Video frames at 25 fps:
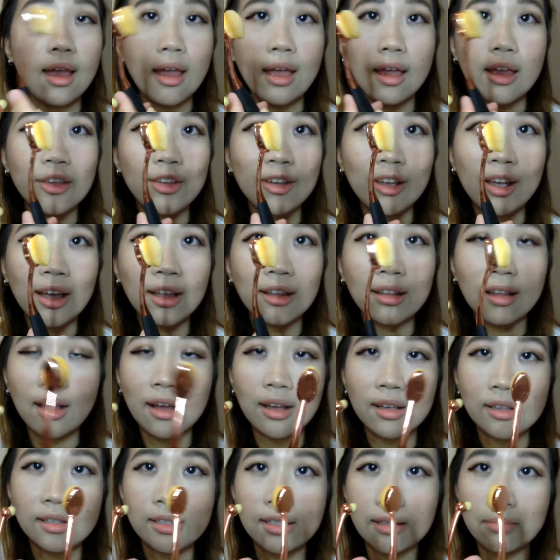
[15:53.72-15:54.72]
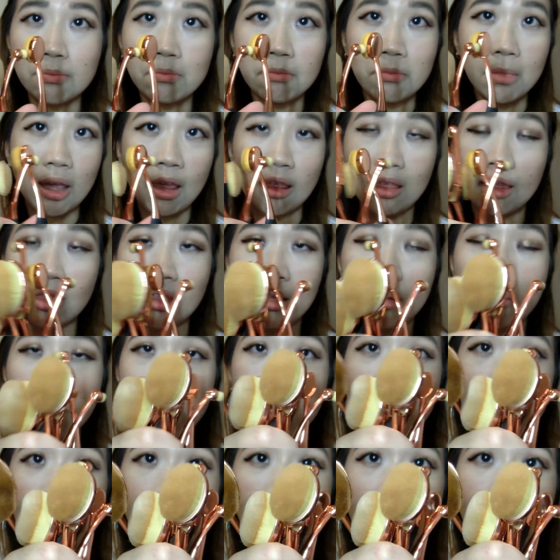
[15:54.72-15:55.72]
You can't ask anything
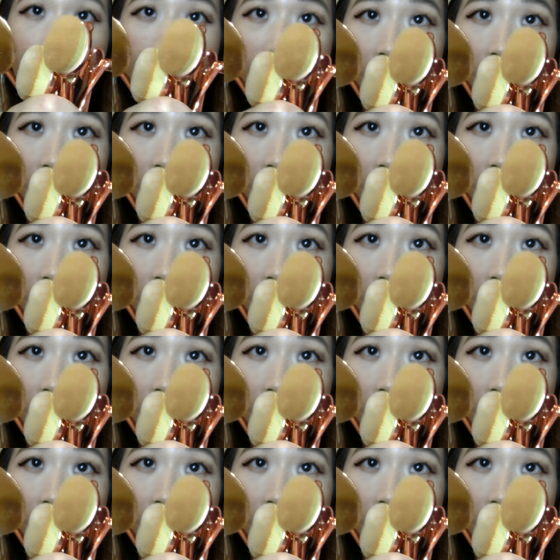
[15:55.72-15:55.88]
better